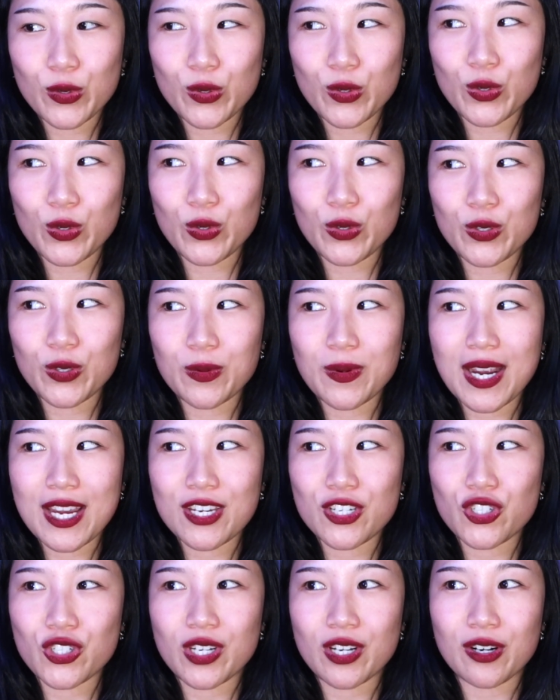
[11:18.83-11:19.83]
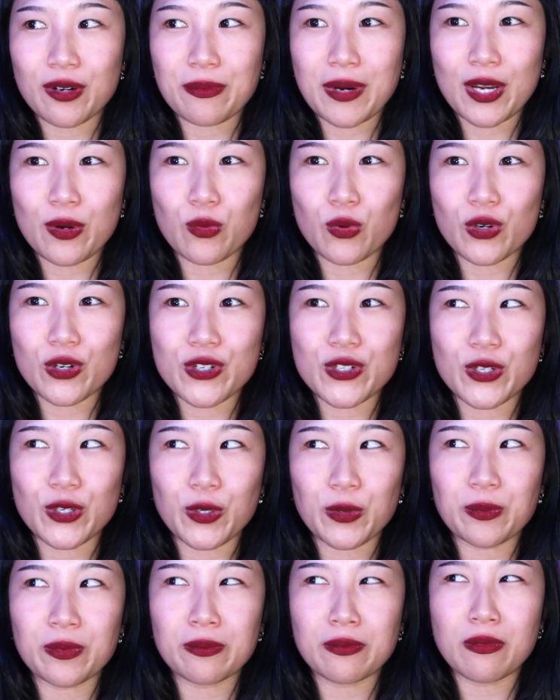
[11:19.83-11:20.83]
who do I share my
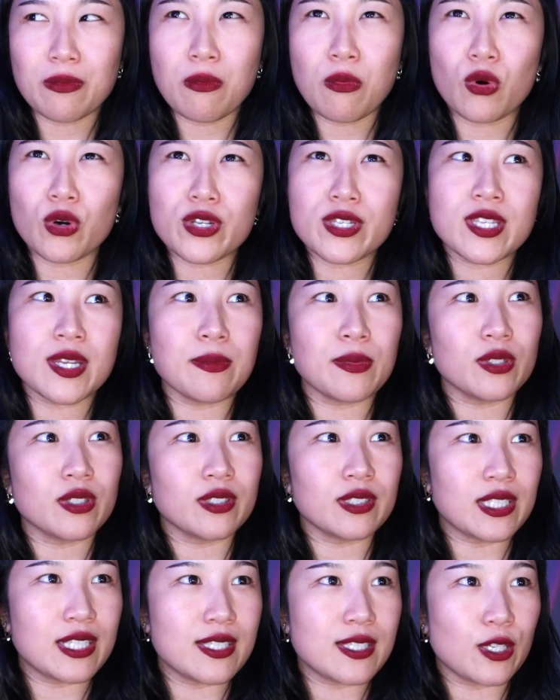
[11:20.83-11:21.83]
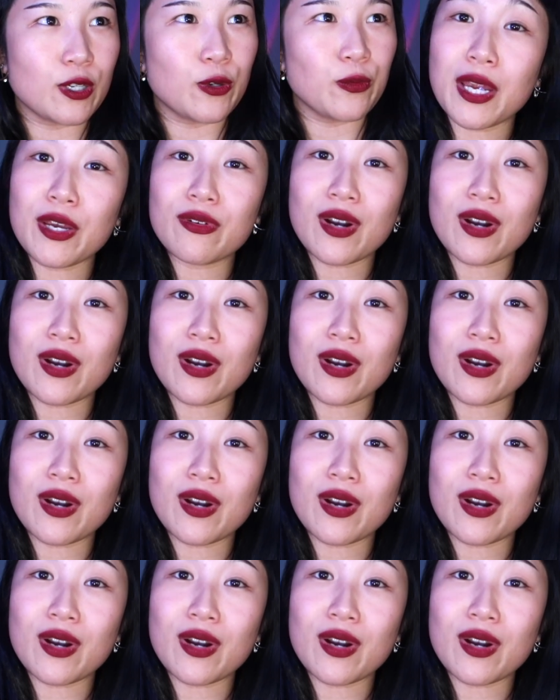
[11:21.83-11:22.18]
wardrobe more similarly to. My